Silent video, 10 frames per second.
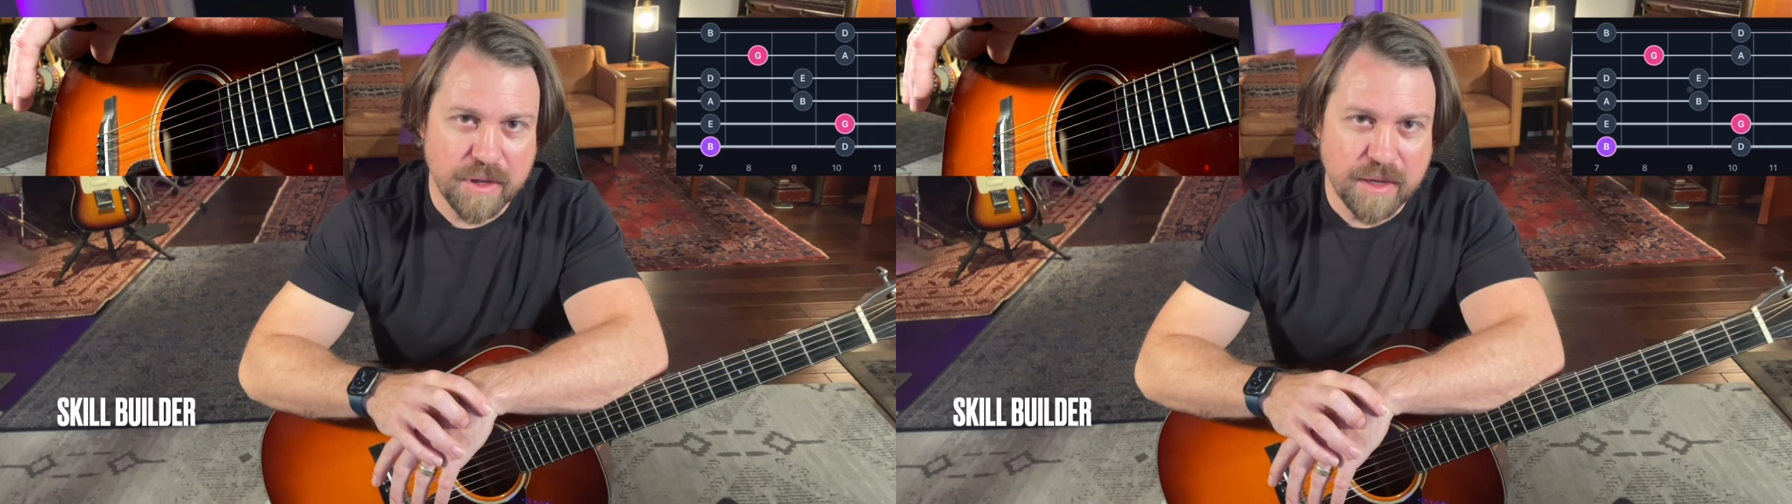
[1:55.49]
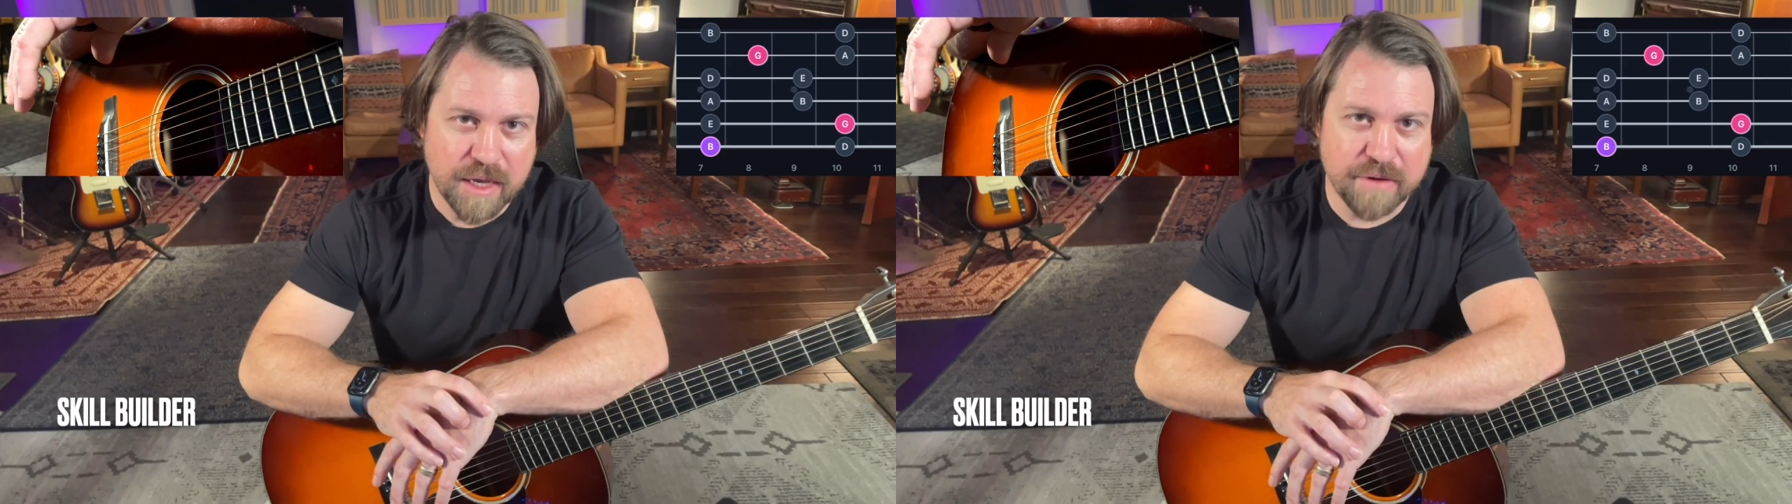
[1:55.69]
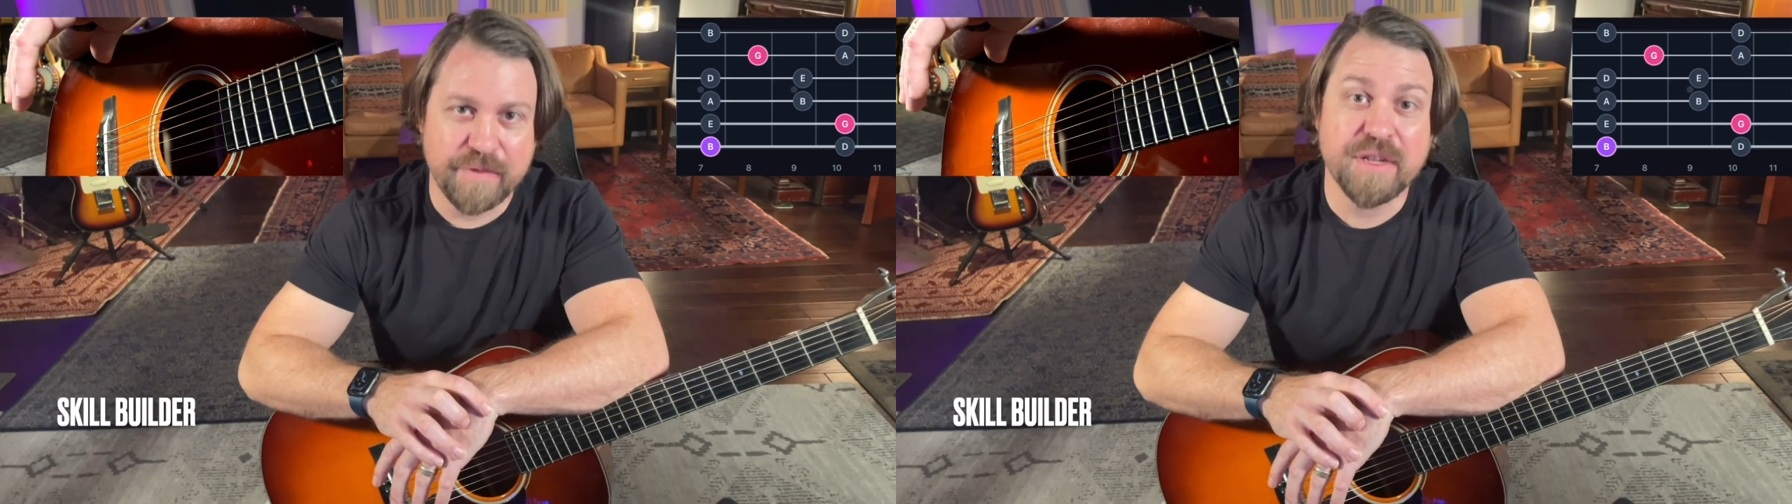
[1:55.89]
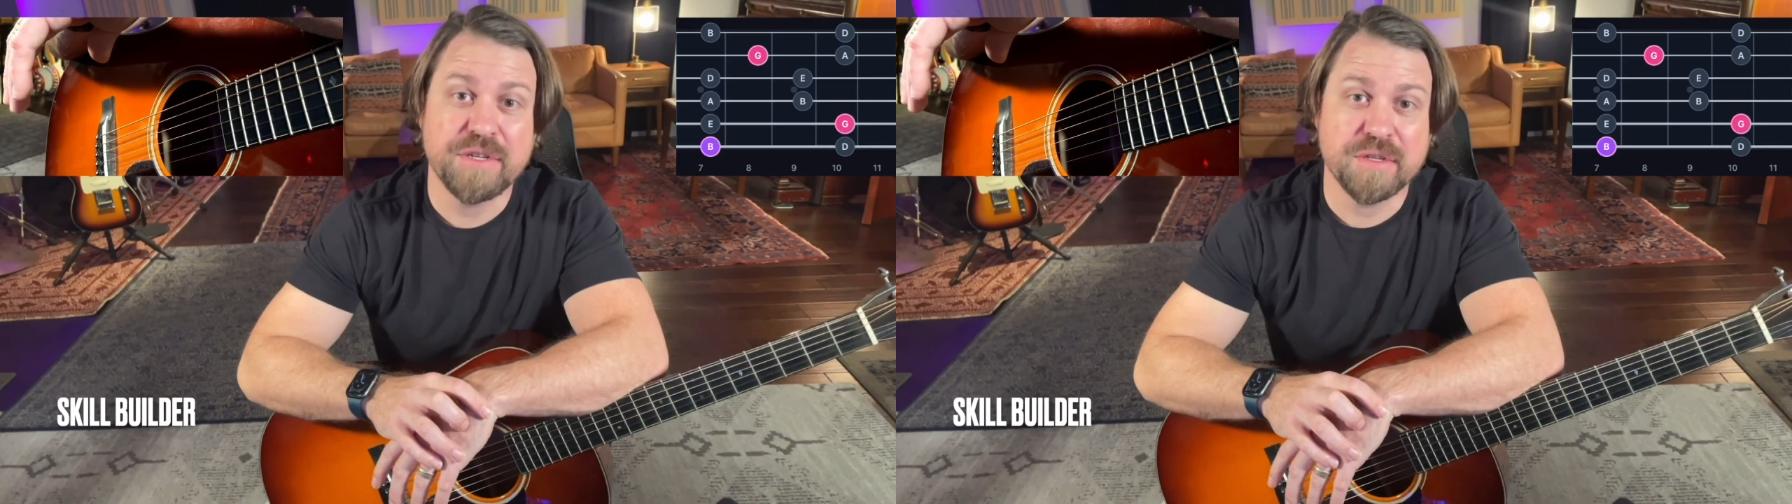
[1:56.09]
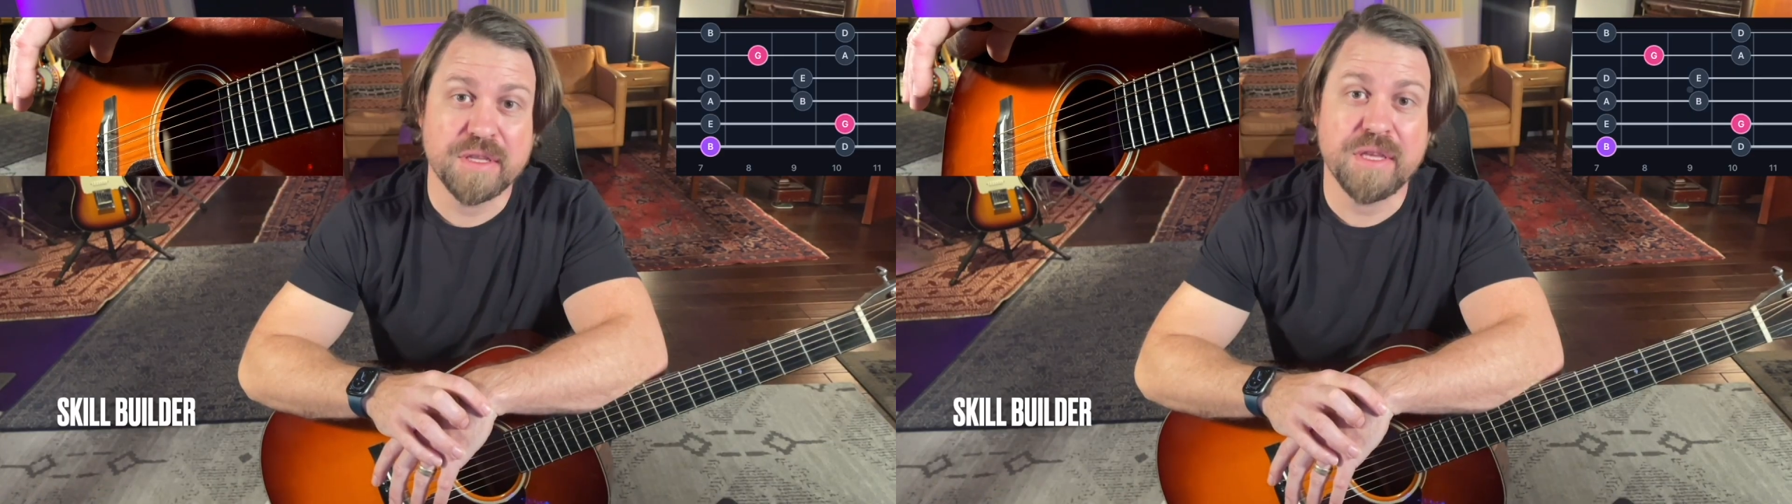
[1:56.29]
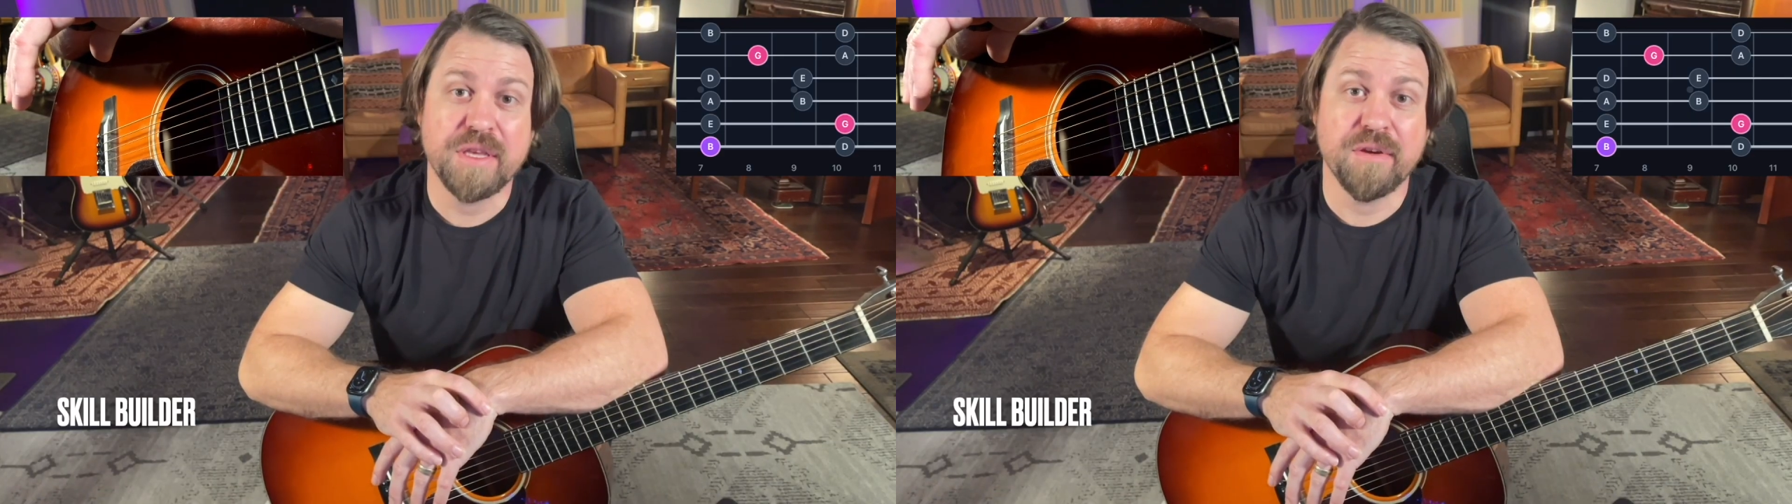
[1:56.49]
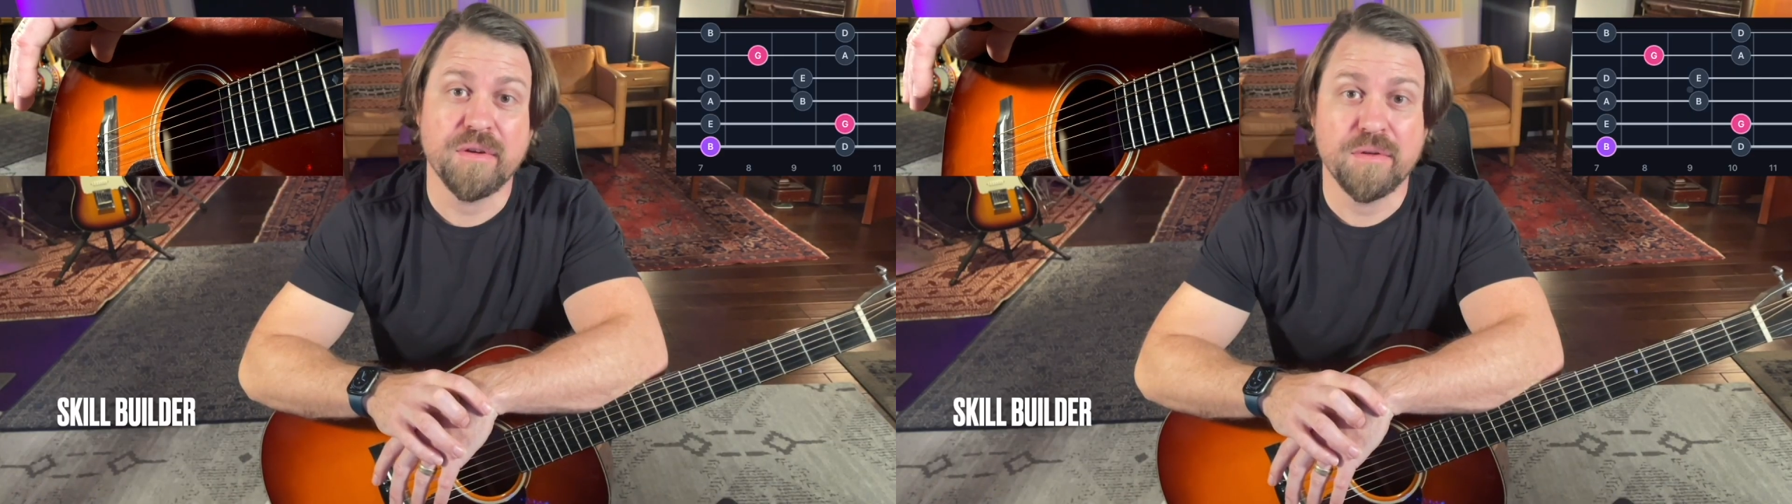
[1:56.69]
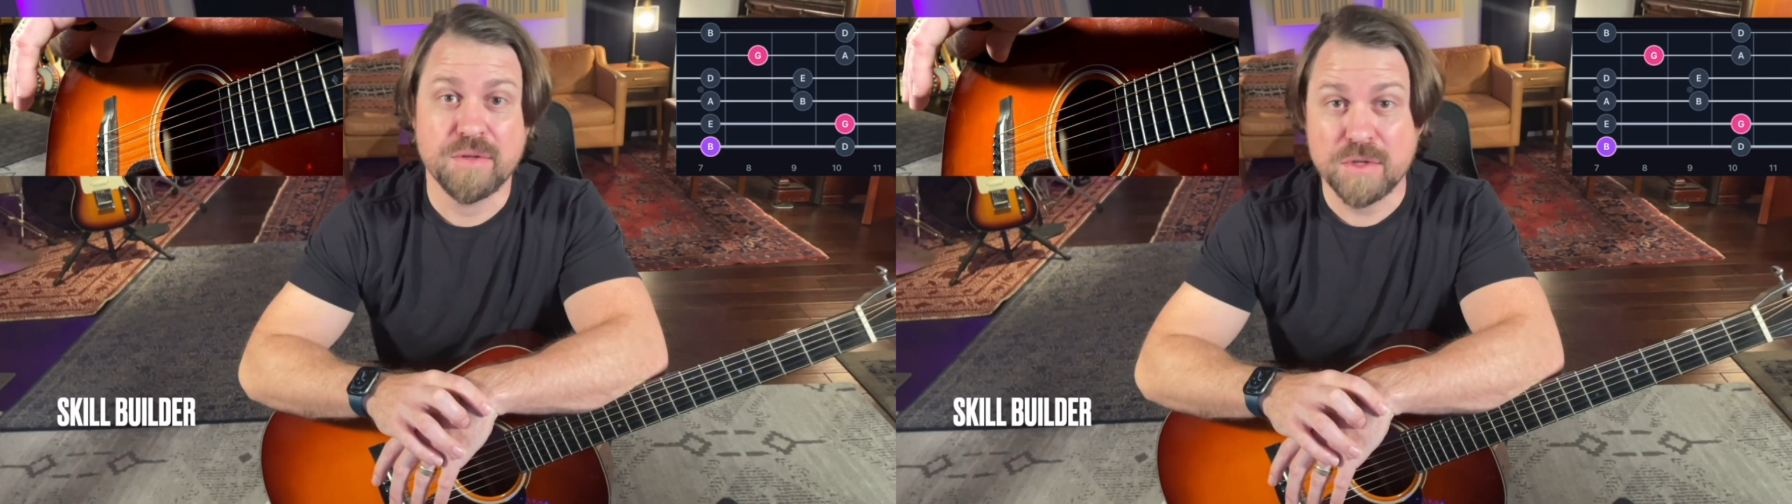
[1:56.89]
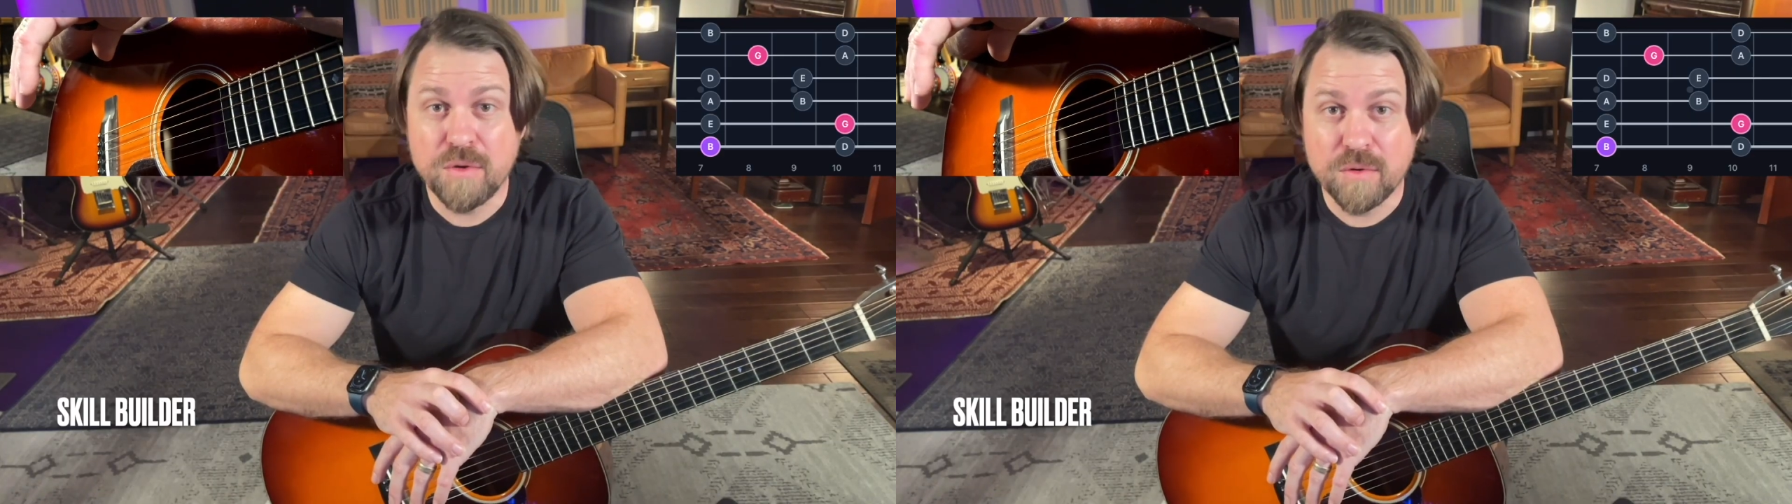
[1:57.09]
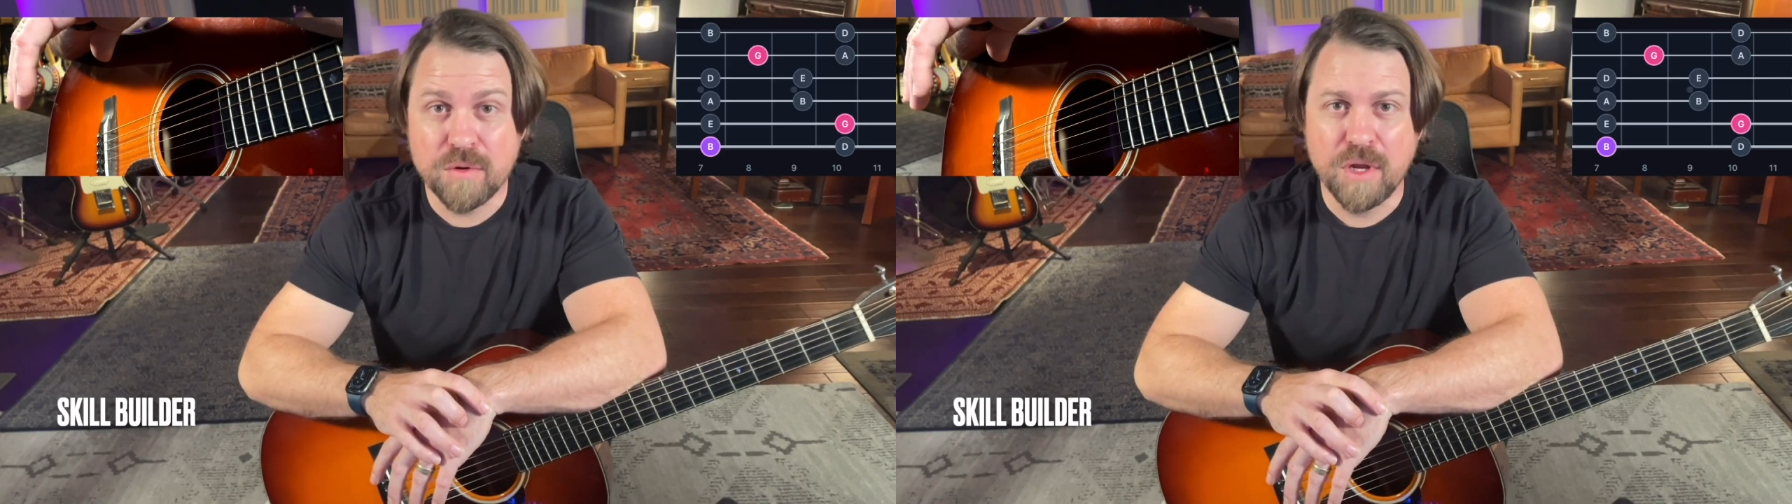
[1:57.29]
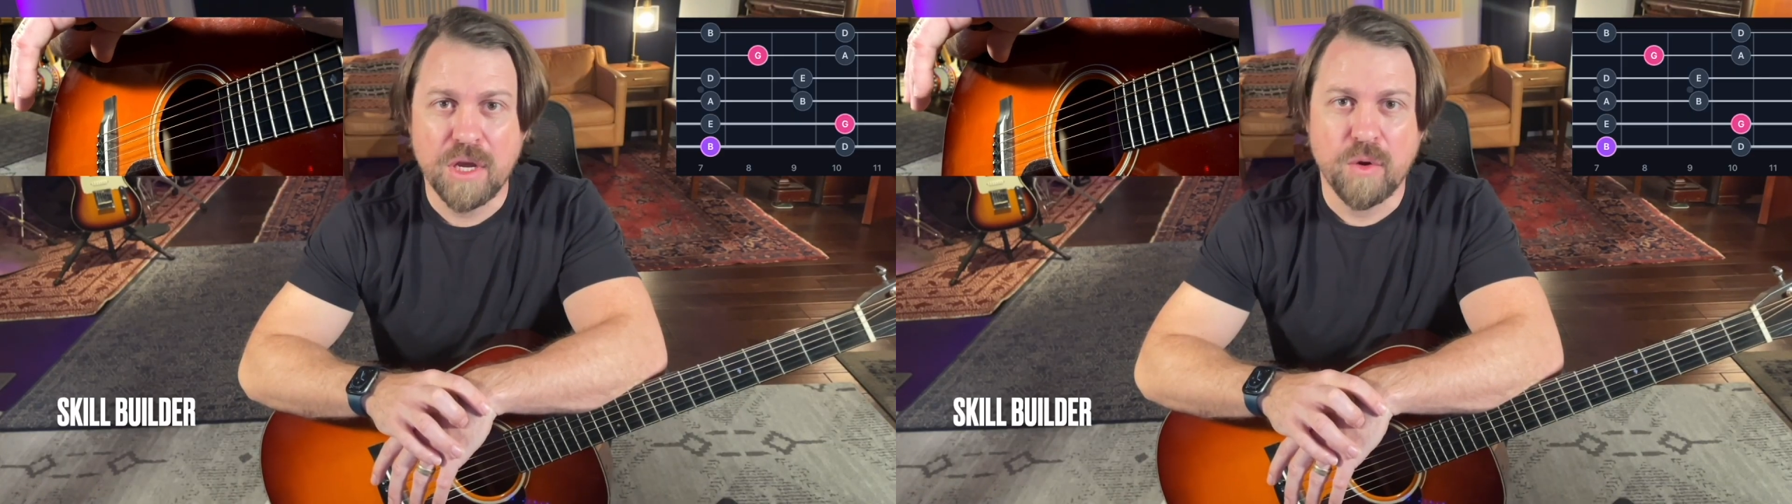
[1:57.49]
and eventually here soon,